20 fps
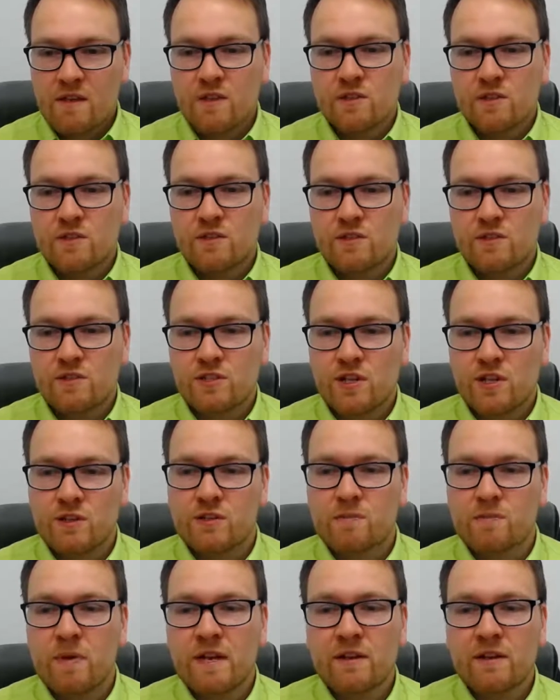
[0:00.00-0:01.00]
So
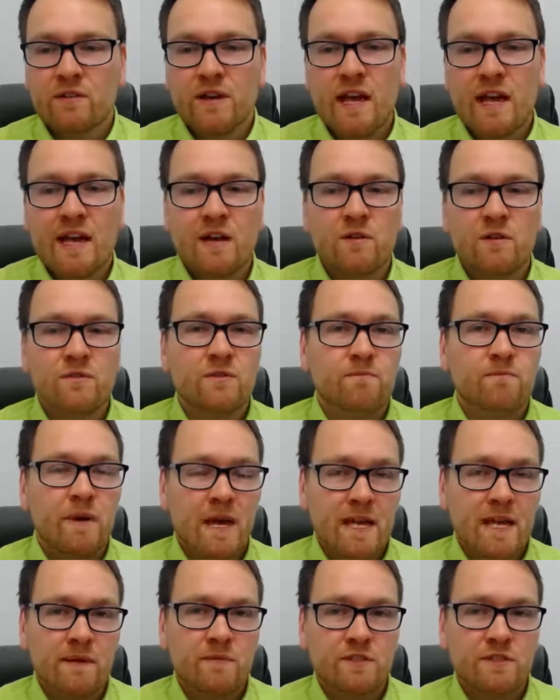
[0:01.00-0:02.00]
depending on how the
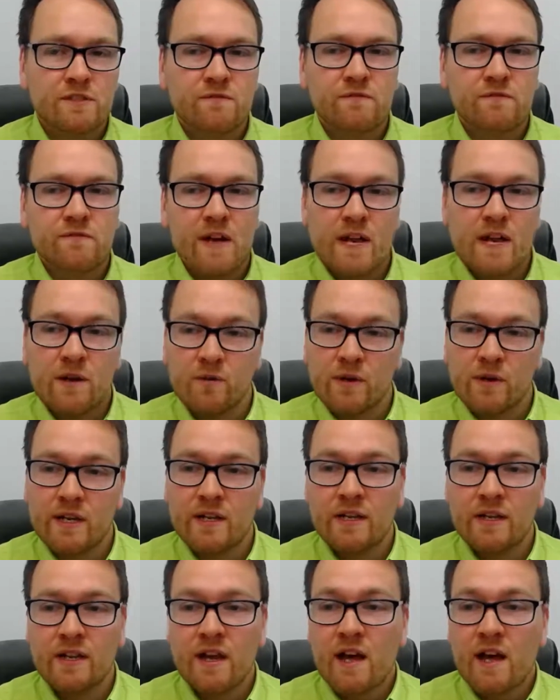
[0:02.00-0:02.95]
payments vary,